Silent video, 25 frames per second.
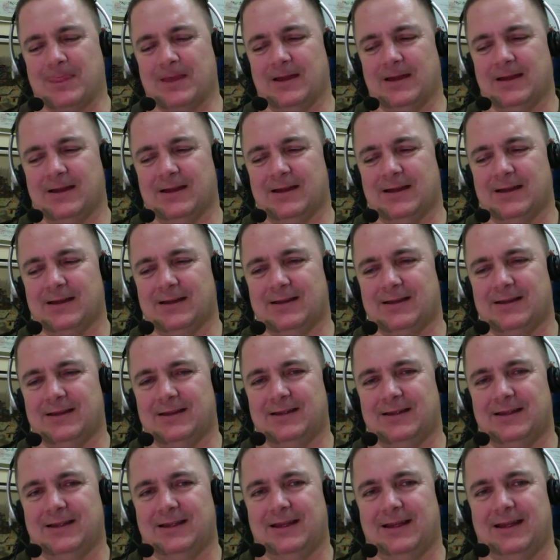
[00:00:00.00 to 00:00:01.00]

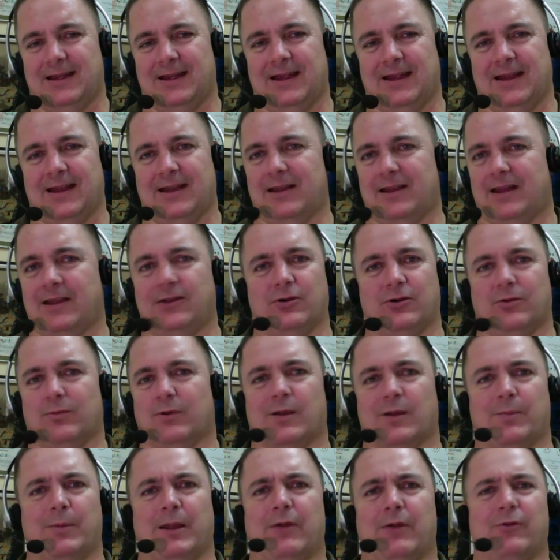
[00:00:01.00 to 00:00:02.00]
And I don't
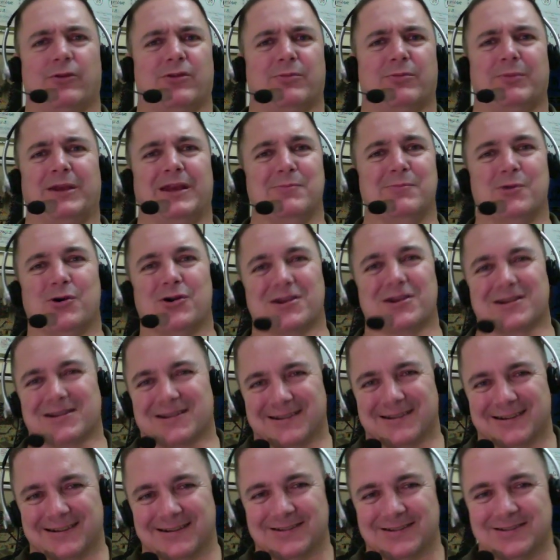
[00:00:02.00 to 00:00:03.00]
want to play with them anymore
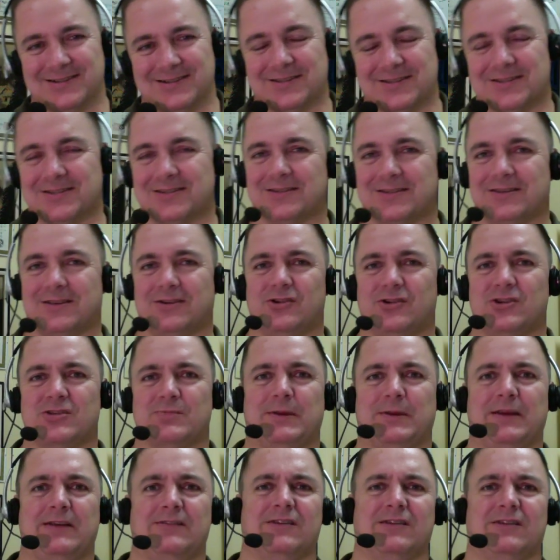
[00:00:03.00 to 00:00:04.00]
because they're just
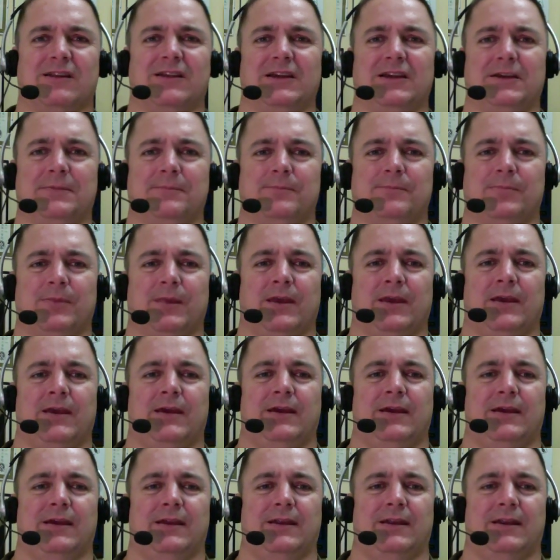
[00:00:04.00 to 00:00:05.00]
being silly.
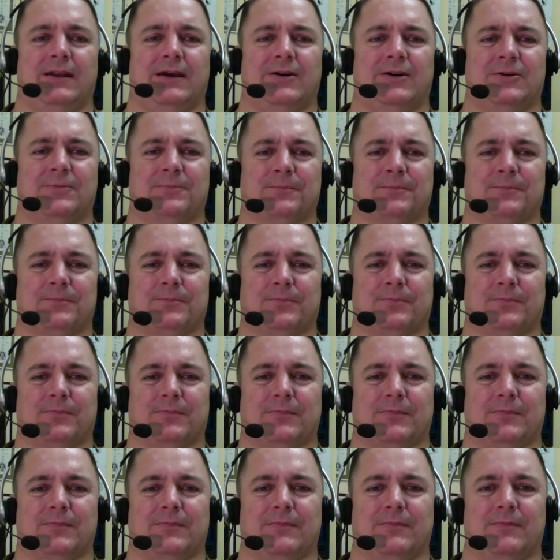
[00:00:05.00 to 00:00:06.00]
Now,
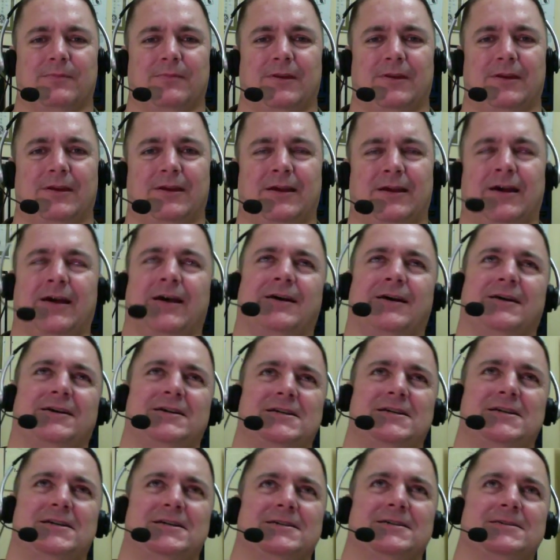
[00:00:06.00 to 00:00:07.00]
I'm
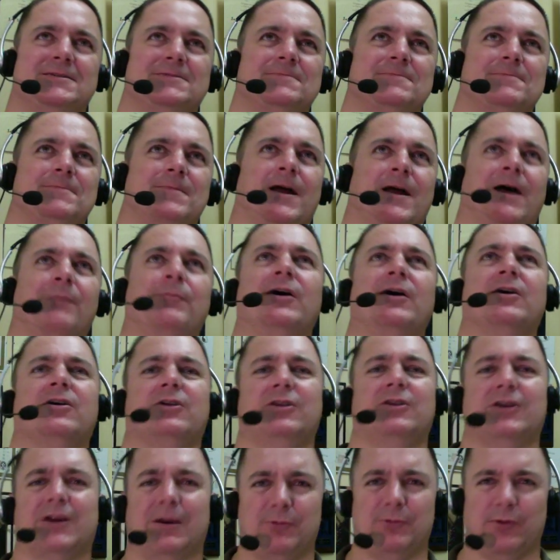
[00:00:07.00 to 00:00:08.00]
not
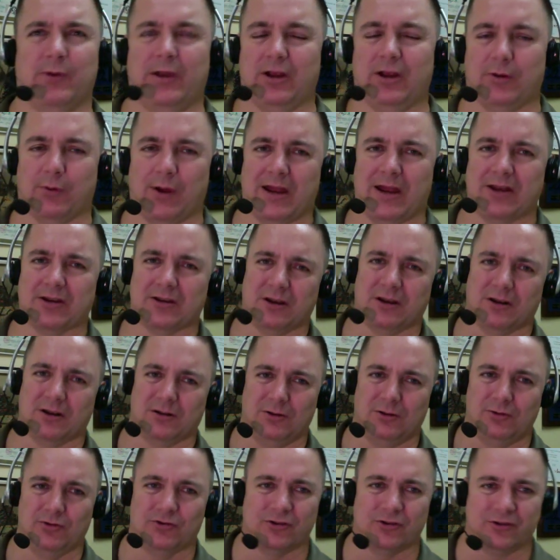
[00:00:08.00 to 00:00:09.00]
going to come to any grand
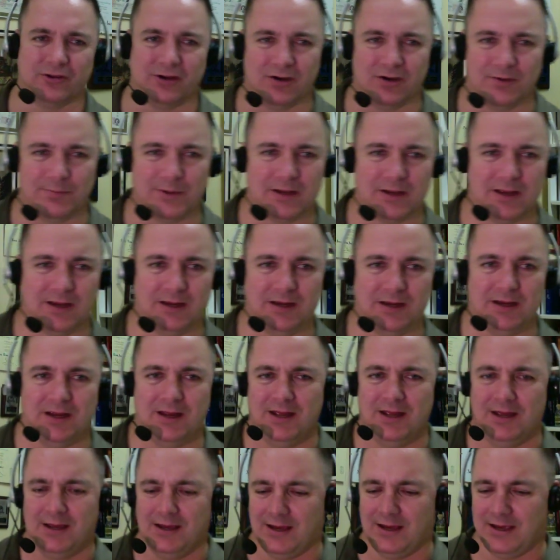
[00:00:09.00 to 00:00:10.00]
conclusions here, but
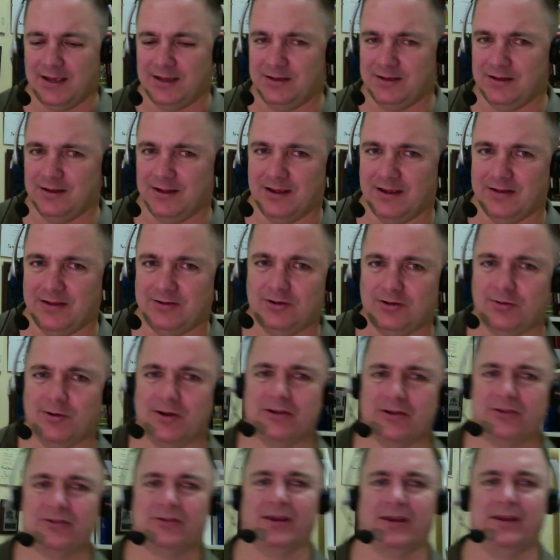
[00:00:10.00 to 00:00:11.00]
I do
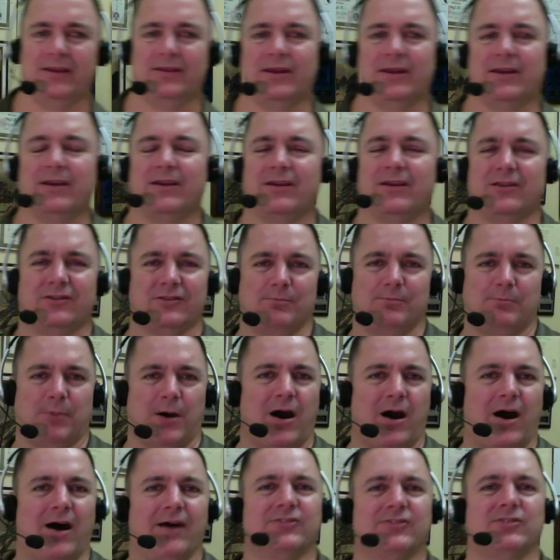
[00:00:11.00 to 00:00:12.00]
want to say that it is
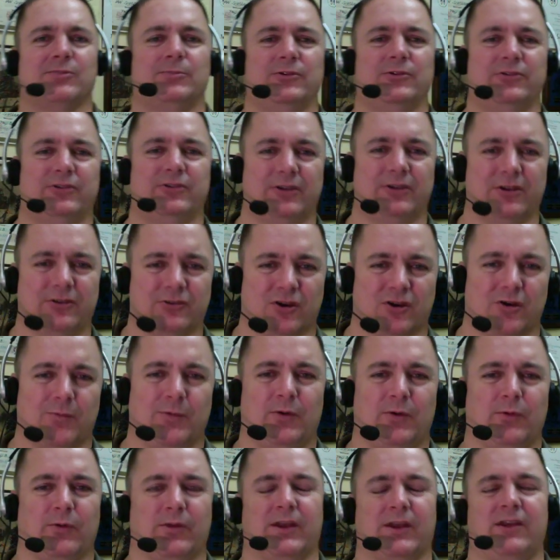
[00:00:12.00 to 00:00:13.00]
impossible to
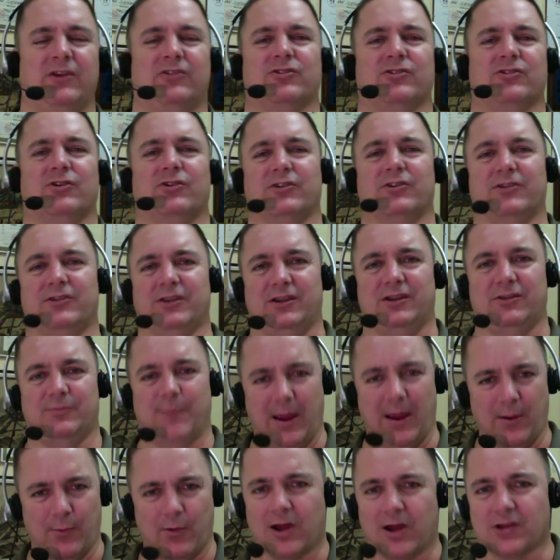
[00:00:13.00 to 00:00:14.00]
determine with any certainty
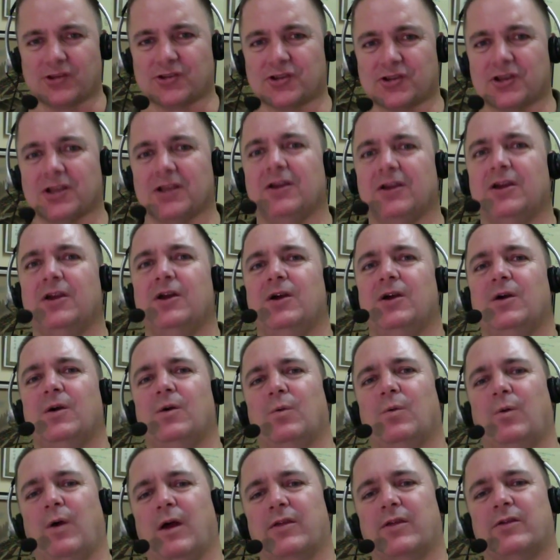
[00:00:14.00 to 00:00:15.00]
by watching
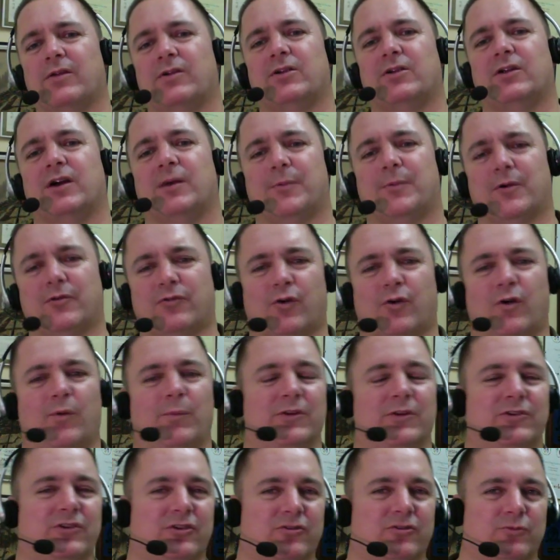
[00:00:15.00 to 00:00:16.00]
whether a
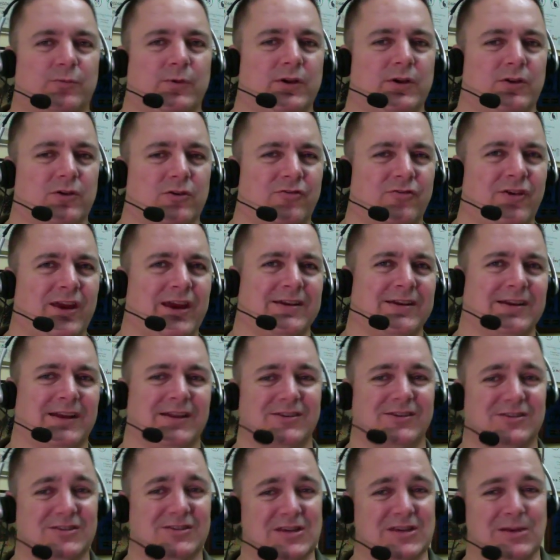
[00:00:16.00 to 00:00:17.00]
performance is real or faked,
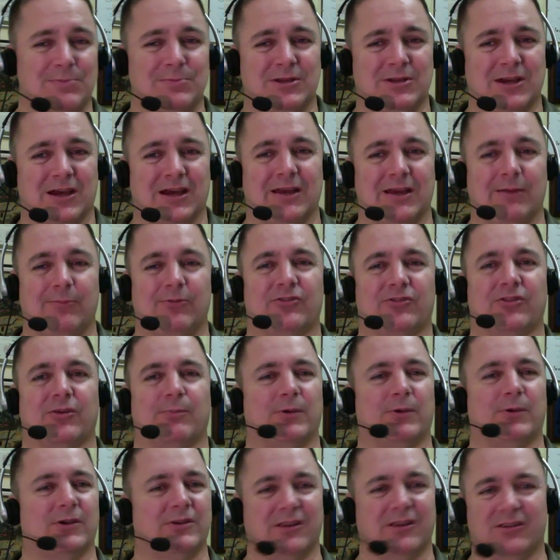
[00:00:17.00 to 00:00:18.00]
and sometimes the
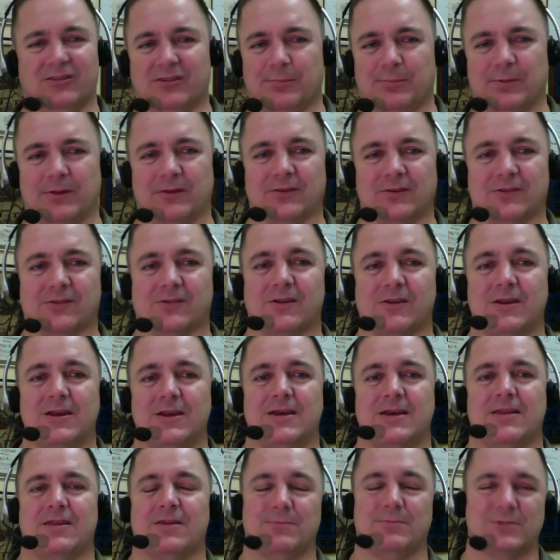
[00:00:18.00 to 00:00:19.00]
participants
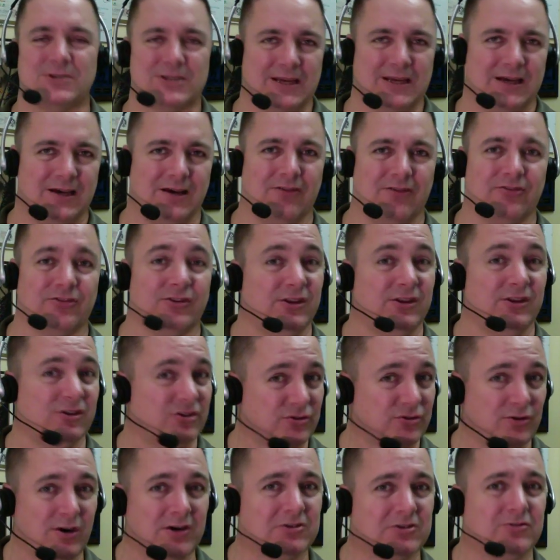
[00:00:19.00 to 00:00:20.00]
themselves, the
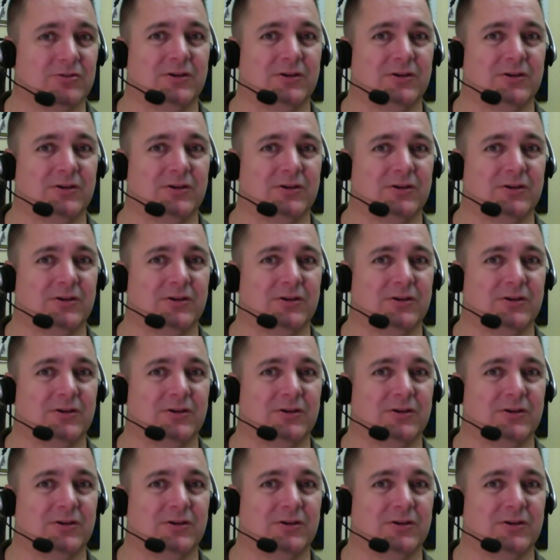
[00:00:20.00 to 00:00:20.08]
instructor